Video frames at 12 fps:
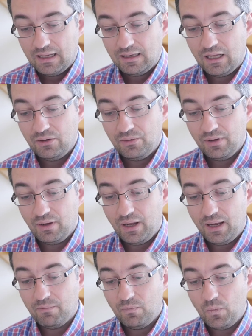Now,
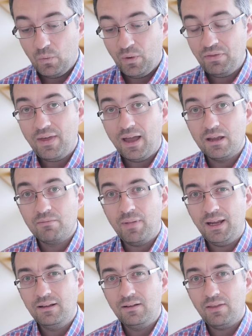with that in
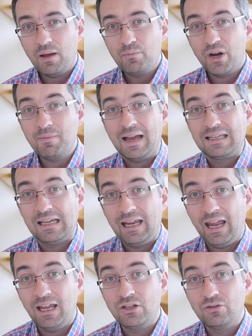mind, that pragmatic
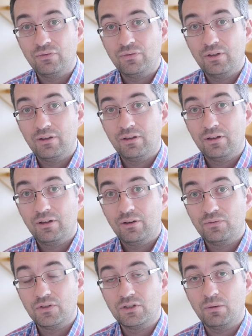edge of
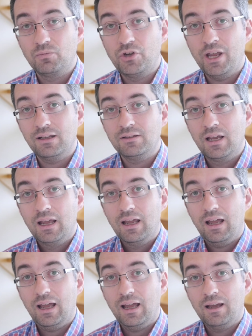the subject,
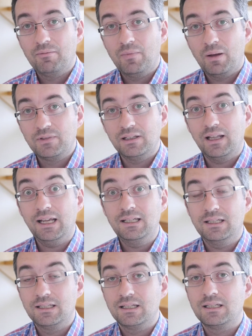I'm
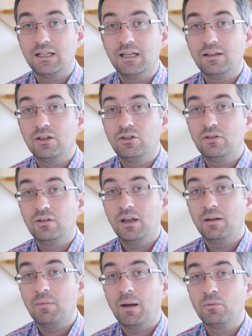delighted to say
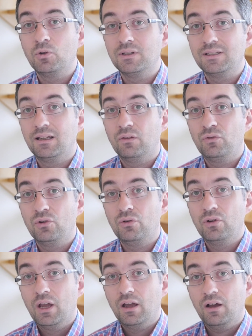that I'm going to give
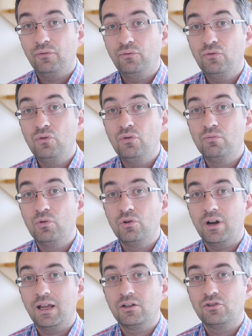you a few
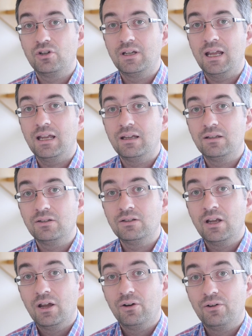more extra
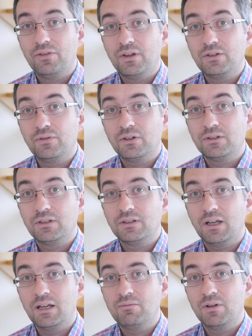days on this first
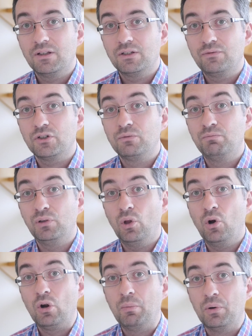assignment, this first
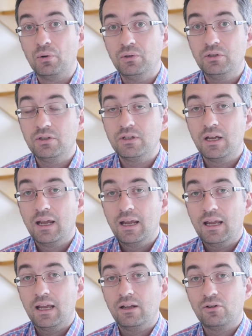blog post,
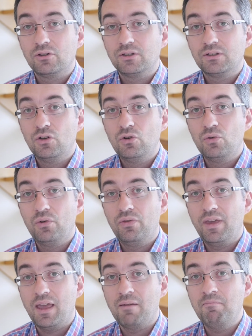in order to note
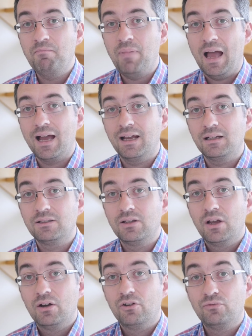the impact
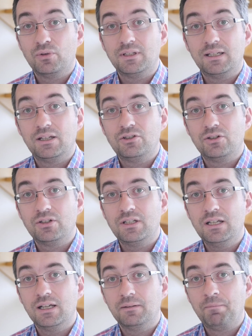of what it is you're
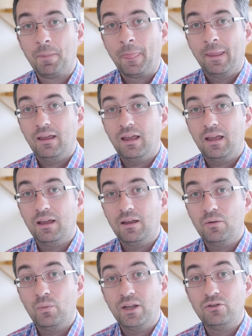seeing
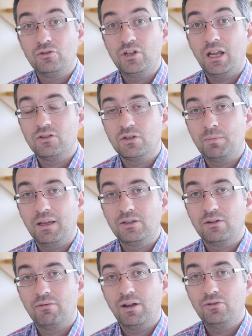when you change a
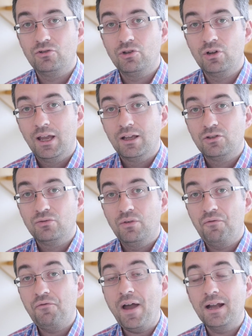space around you. So
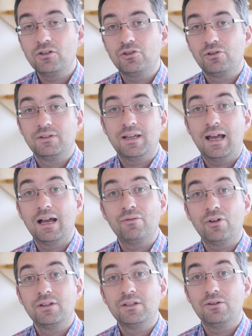in fact, you're going to
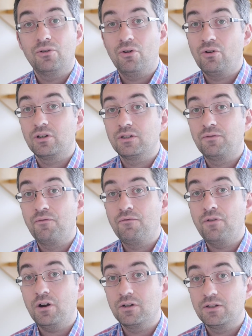have until August
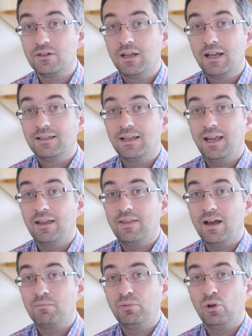1st to get
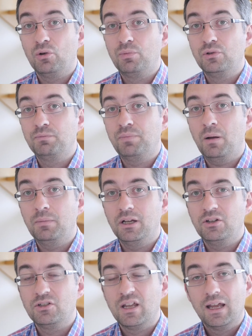that blog post
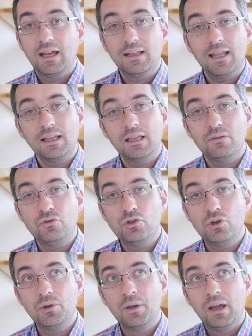published, and that gives
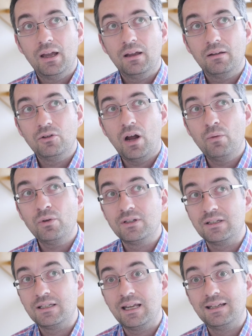you, I
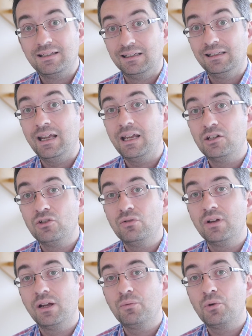wouldn't say delay
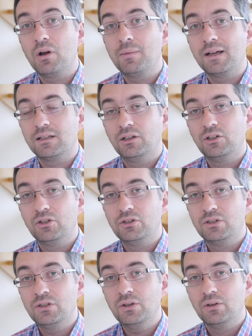doing what I'm asking you
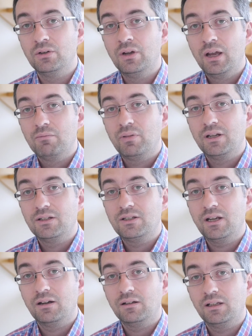to do, but it
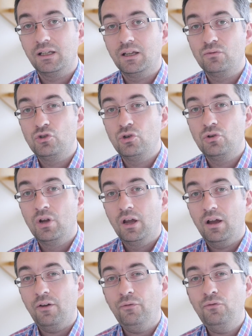certainly gives you
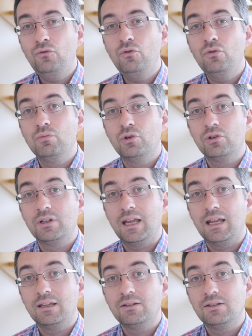a few more
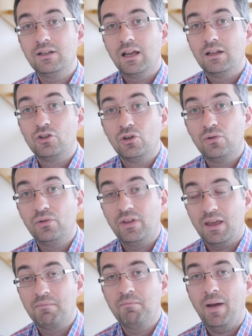days to note
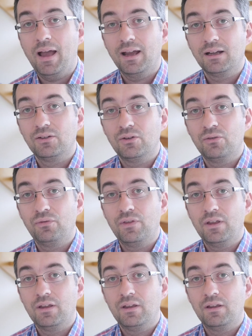the impact of
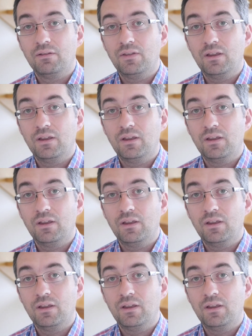the